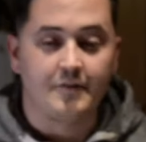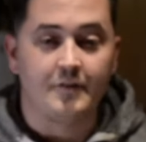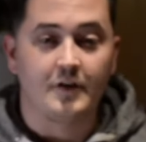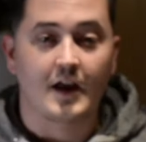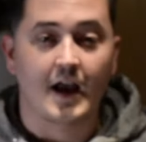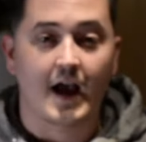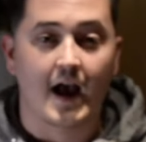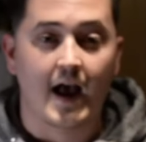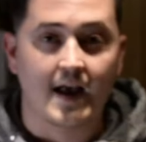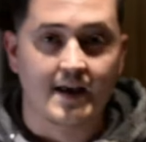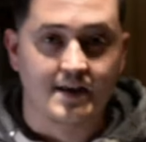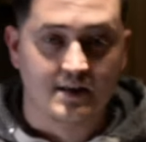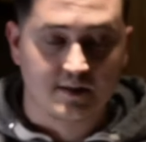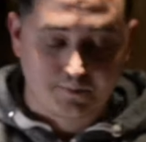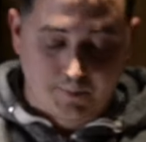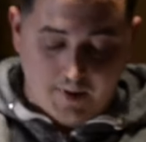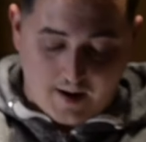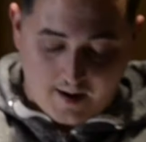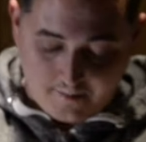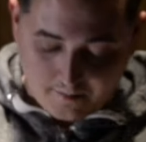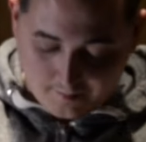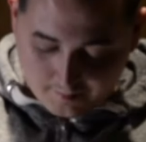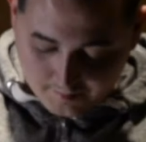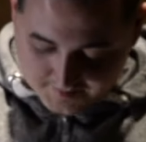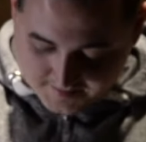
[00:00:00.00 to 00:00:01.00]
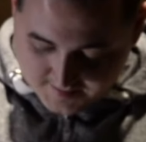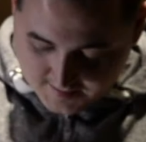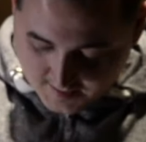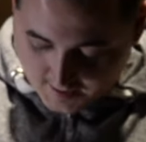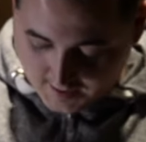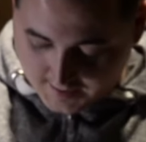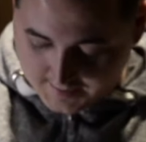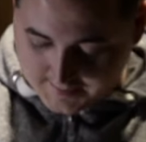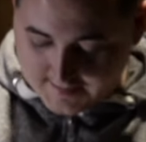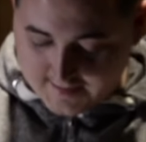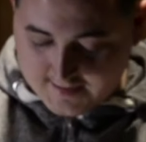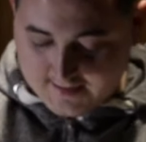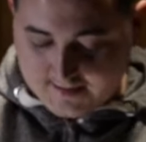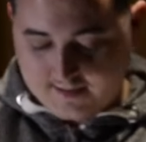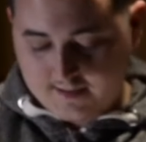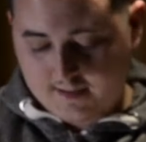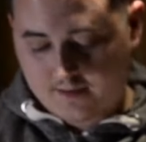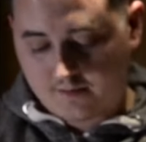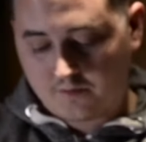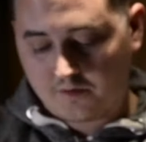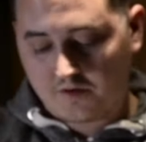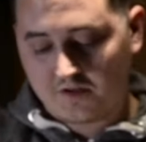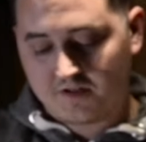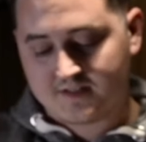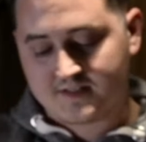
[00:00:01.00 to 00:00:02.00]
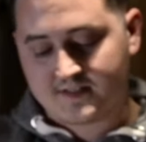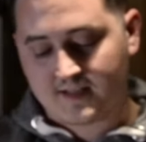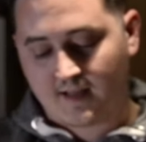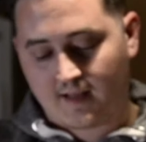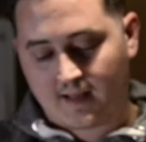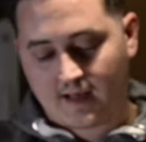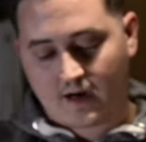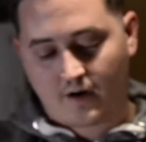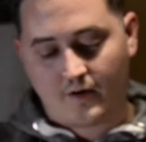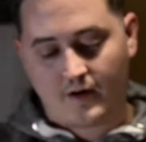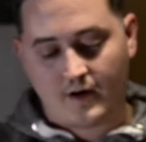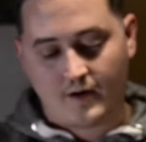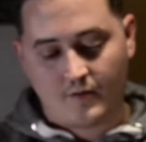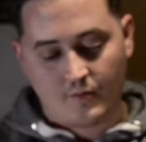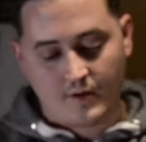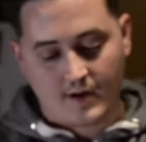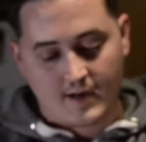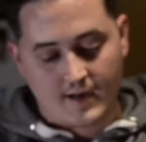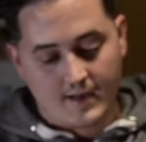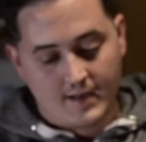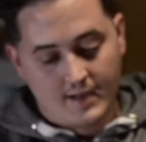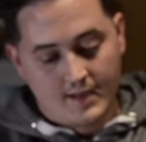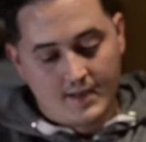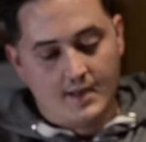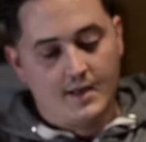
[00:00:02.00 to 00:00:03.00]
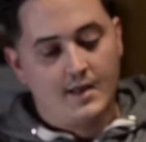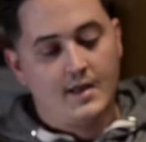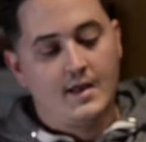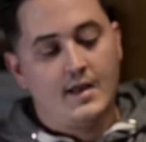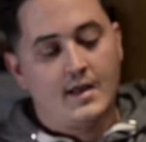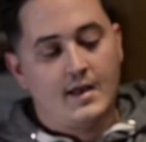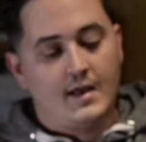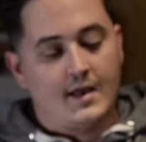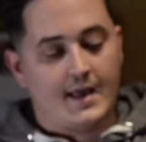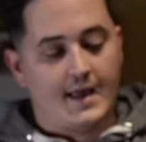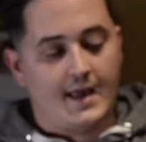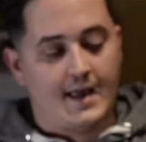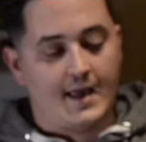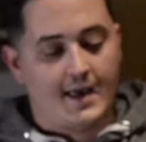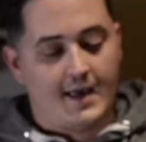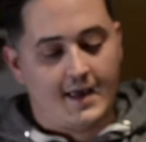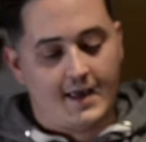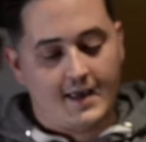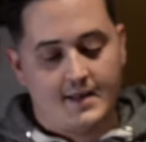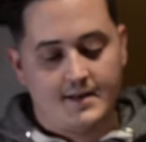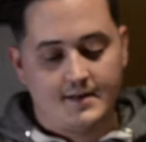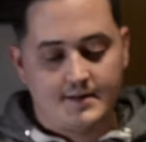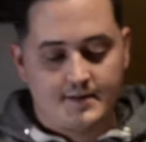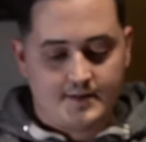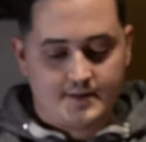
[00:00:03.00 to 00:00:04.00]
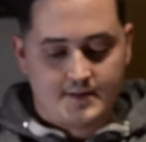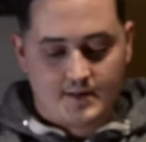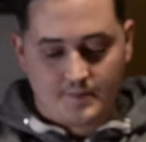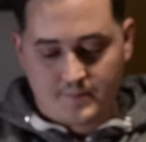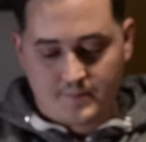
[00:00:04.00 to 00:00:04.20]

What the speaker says: of you guys probably saw these didn't really sell out right away, and to